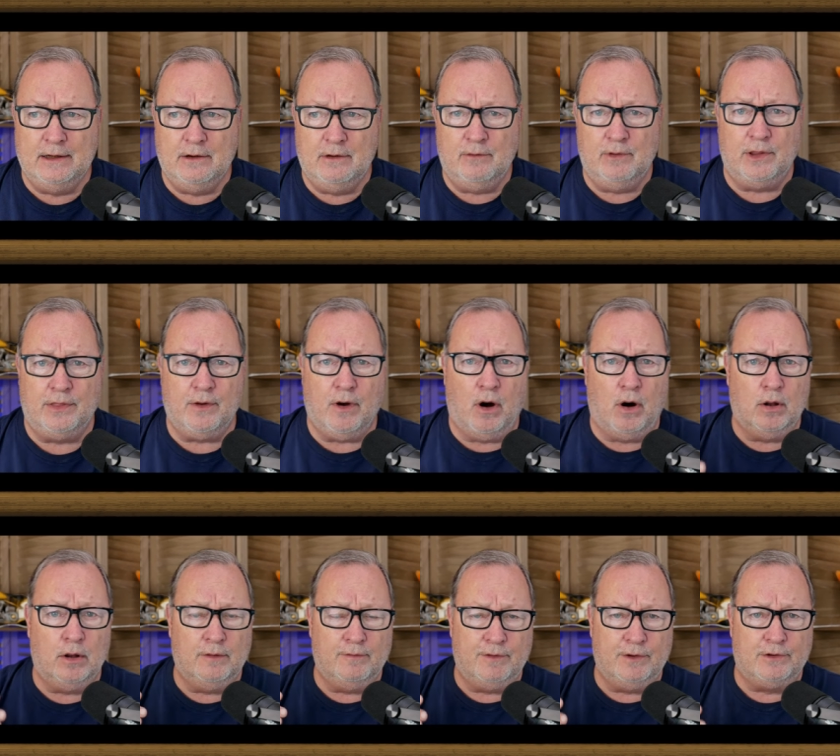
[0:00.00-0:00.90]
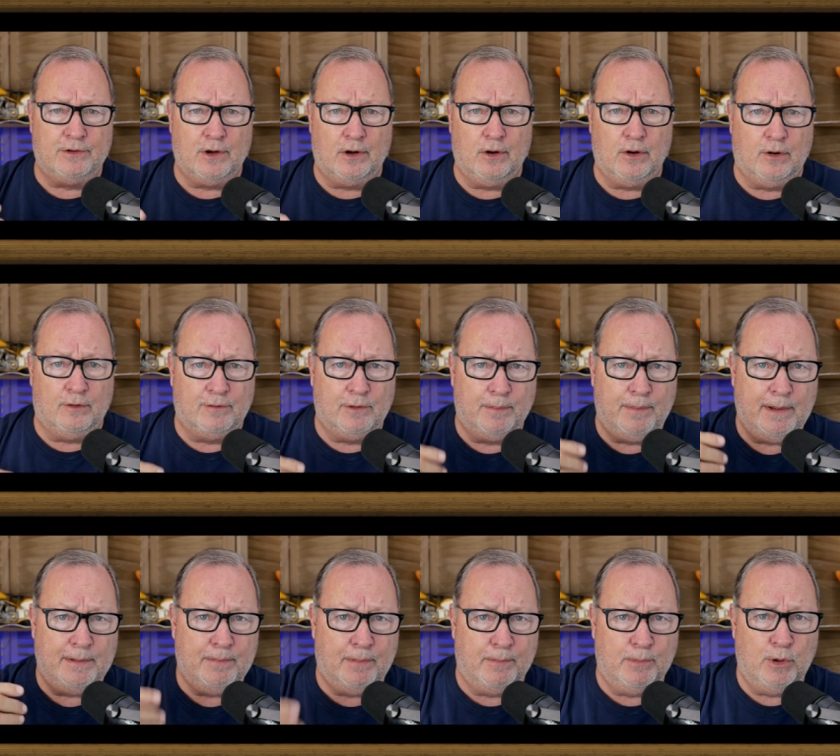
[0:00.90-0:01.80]
with all of the turnover,
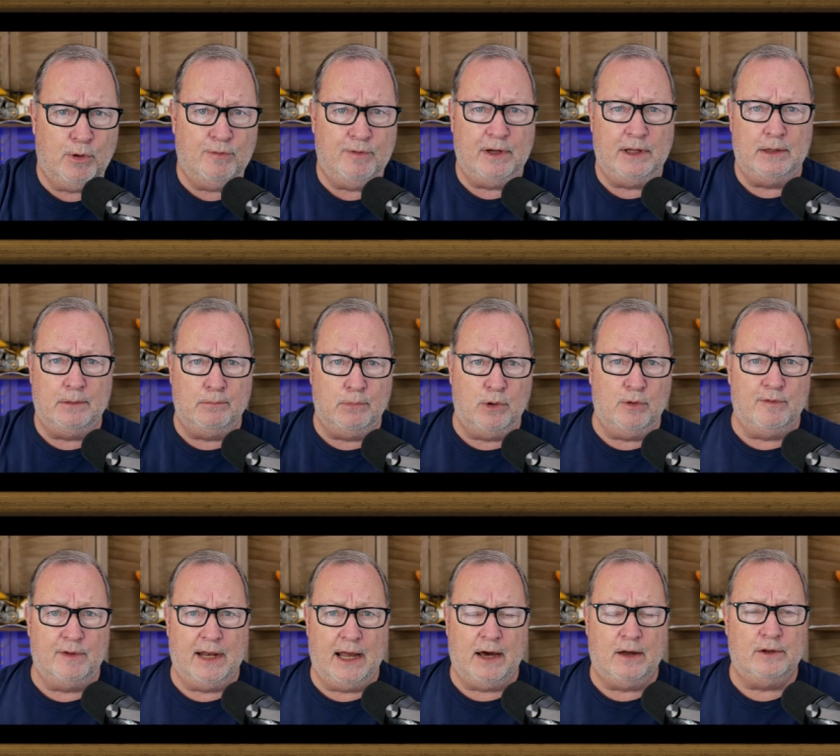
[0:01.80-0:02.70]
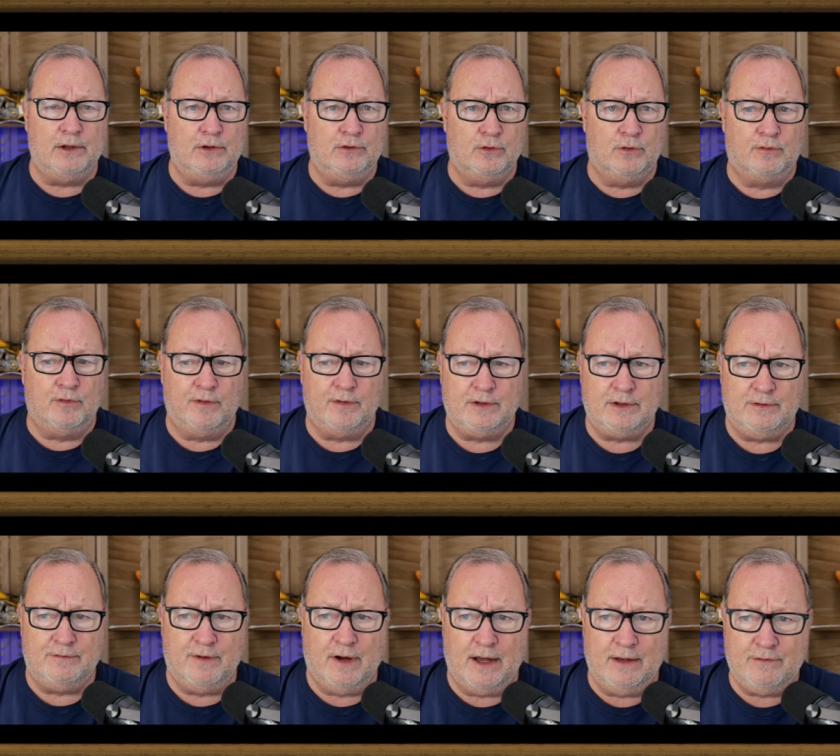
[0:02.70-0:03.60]
people moving in, moving out in these over
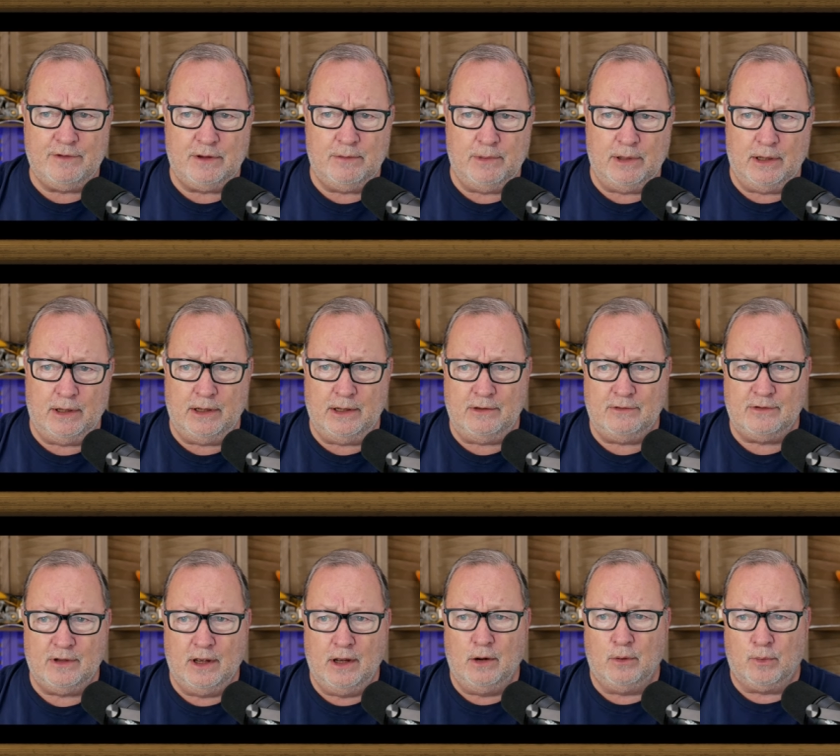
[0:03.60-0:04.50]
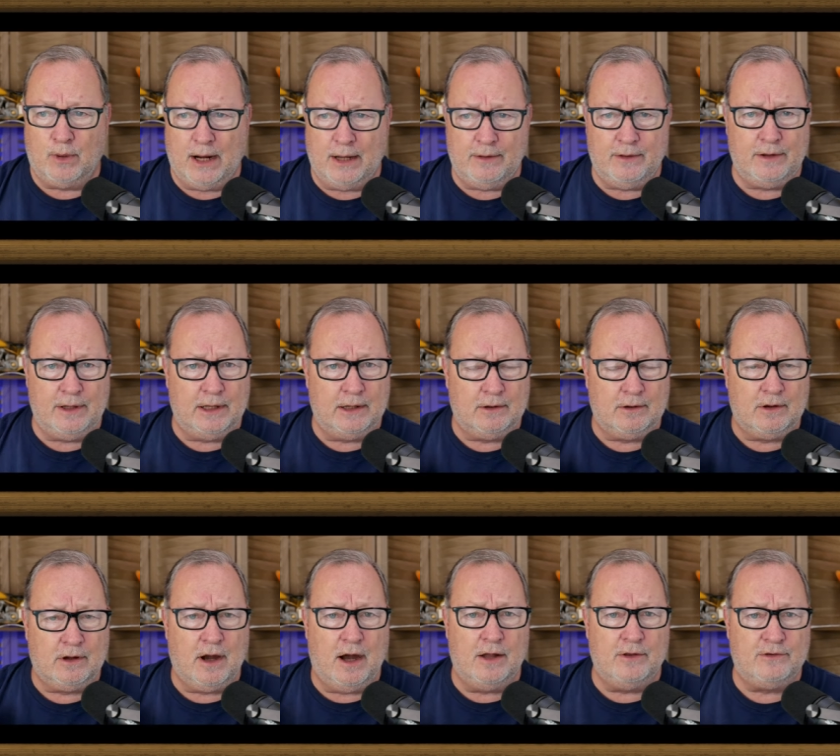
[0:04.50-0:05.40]
55 communities, rather than
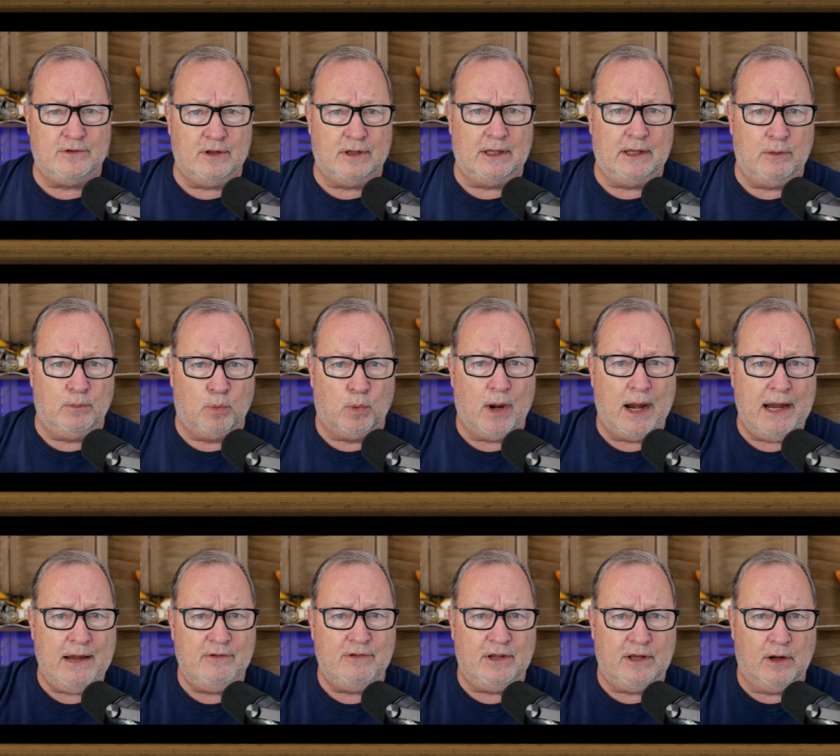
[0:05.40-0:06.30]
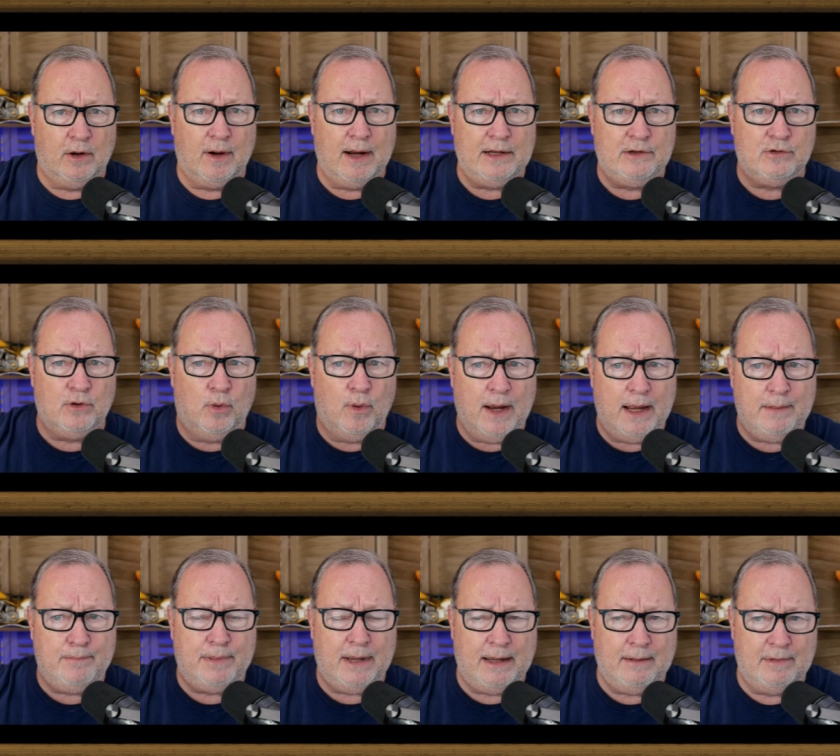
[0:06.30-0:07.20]
constantly raising your
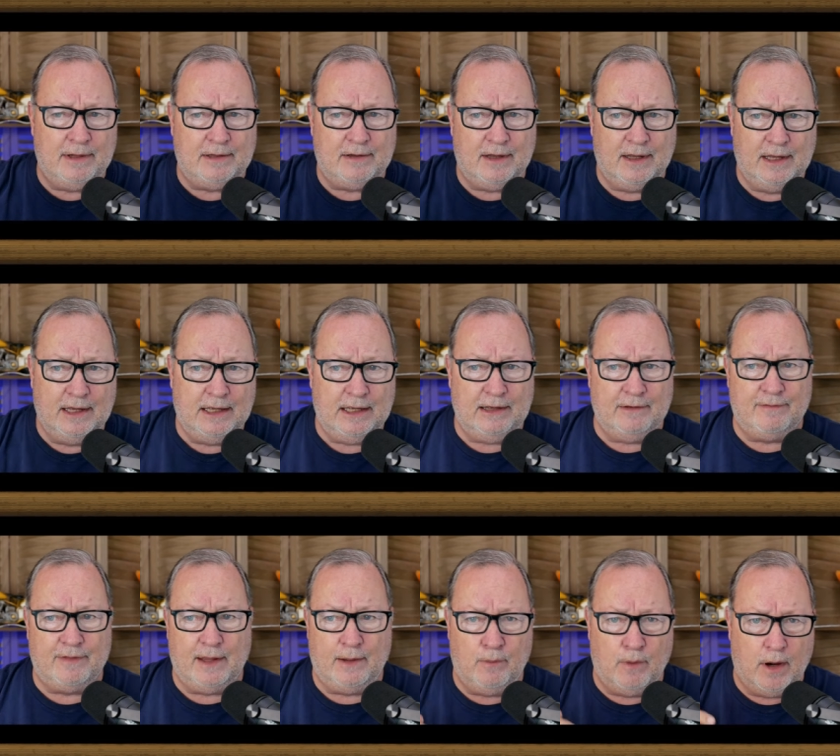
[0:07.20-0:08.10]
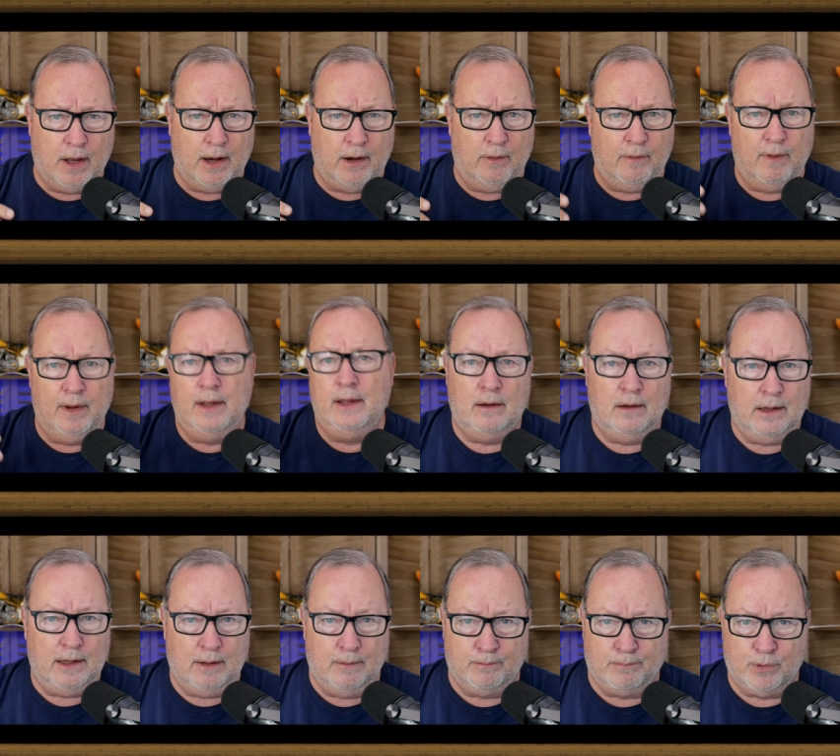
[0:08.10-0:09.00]
HOA payment if they want to
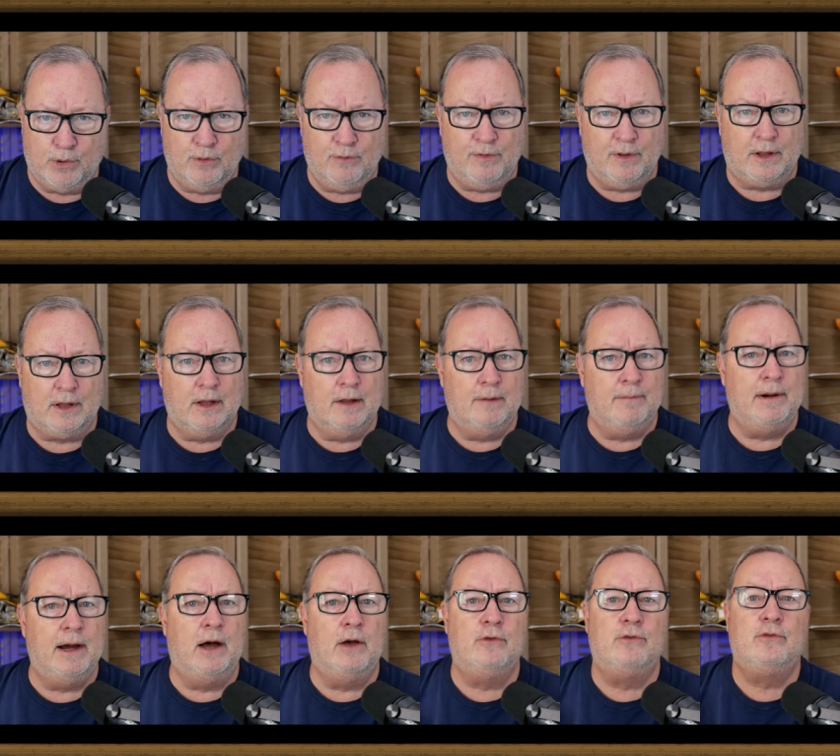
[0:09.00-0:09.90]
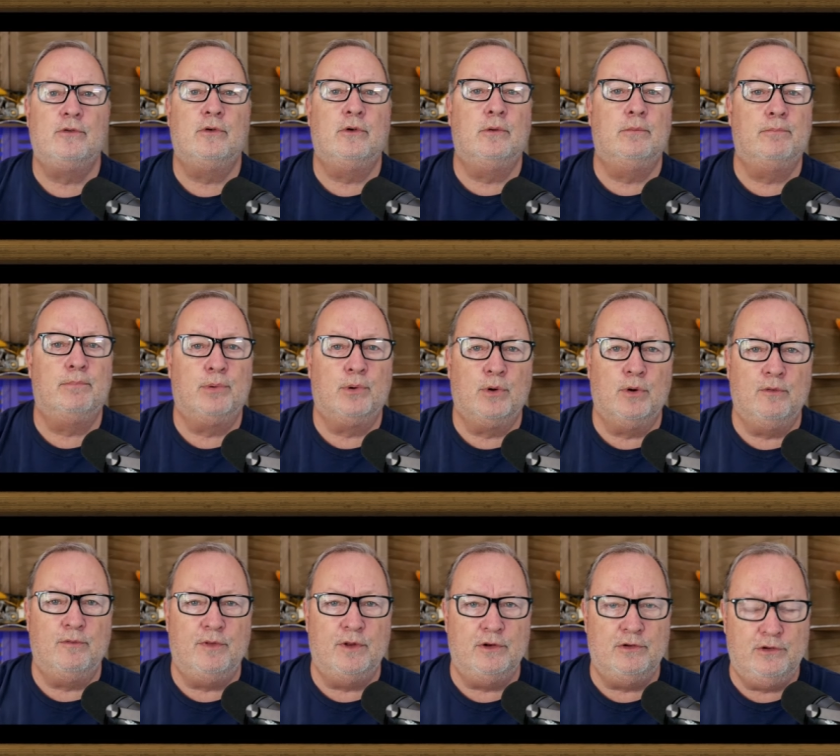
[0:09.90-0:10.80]
improve the clubhouse or
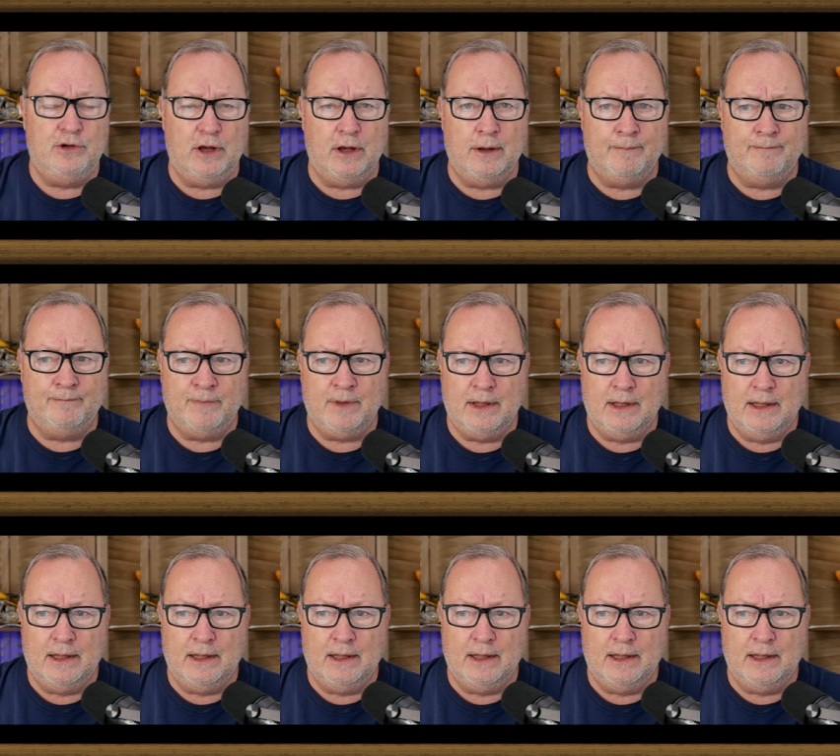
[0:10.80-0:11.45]
improve the gym,